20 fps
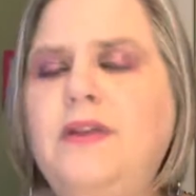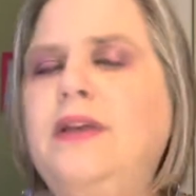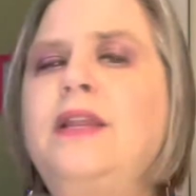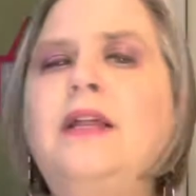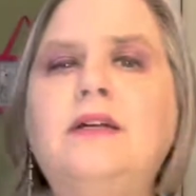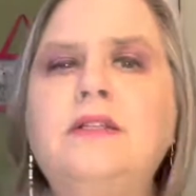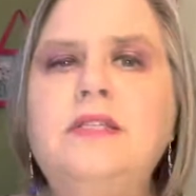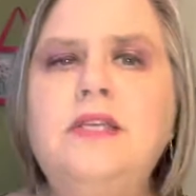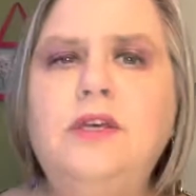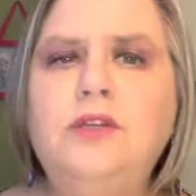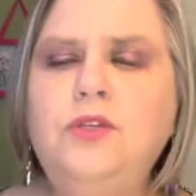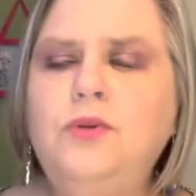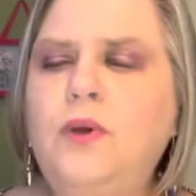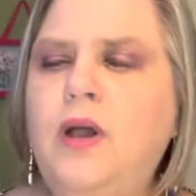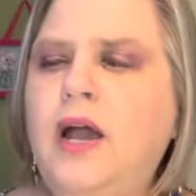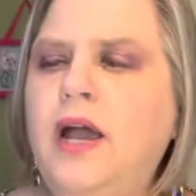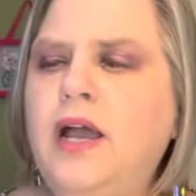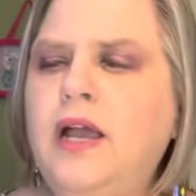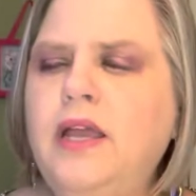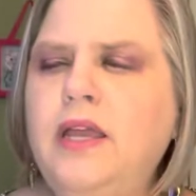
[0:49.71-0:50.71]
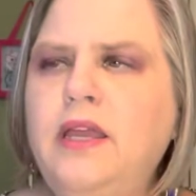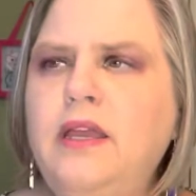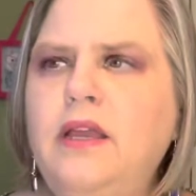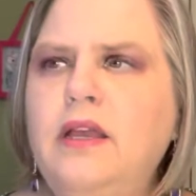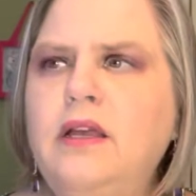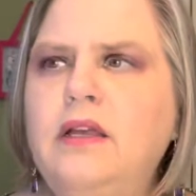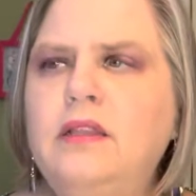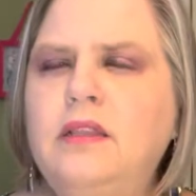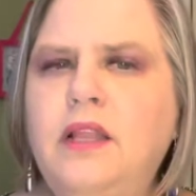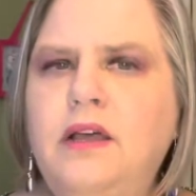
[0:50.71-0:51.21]
And I'll tell you, I
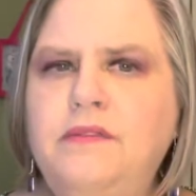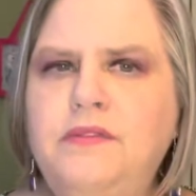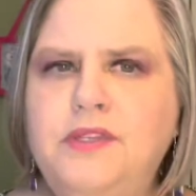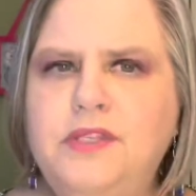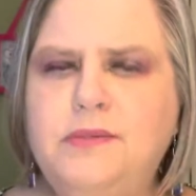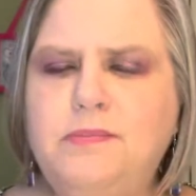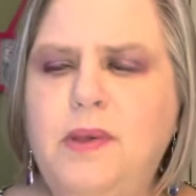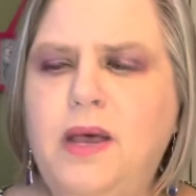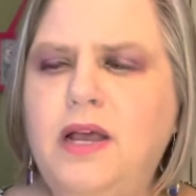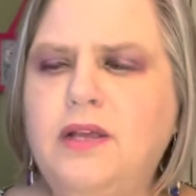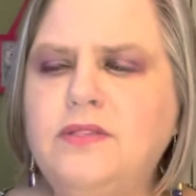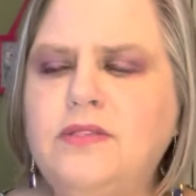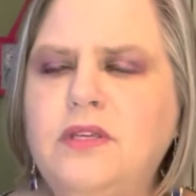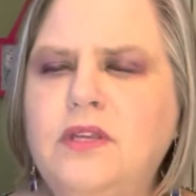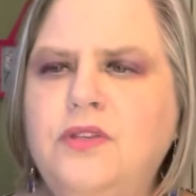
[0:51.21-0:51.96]
love this box.